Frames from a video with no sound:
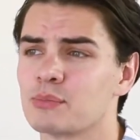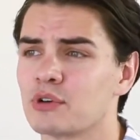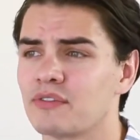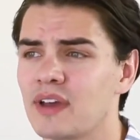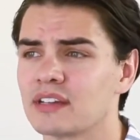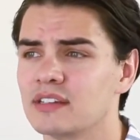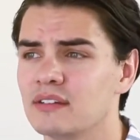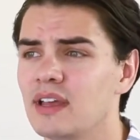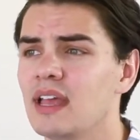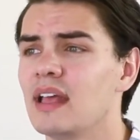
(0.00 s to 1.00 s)
more
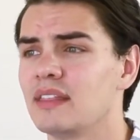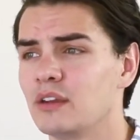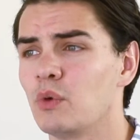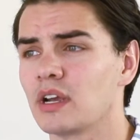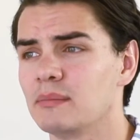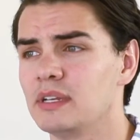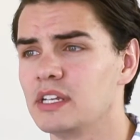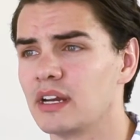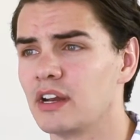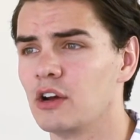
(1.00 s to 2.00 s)
effective than what can be
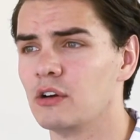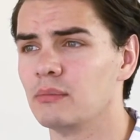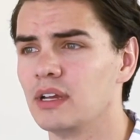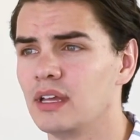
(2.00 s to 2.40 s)
done at home.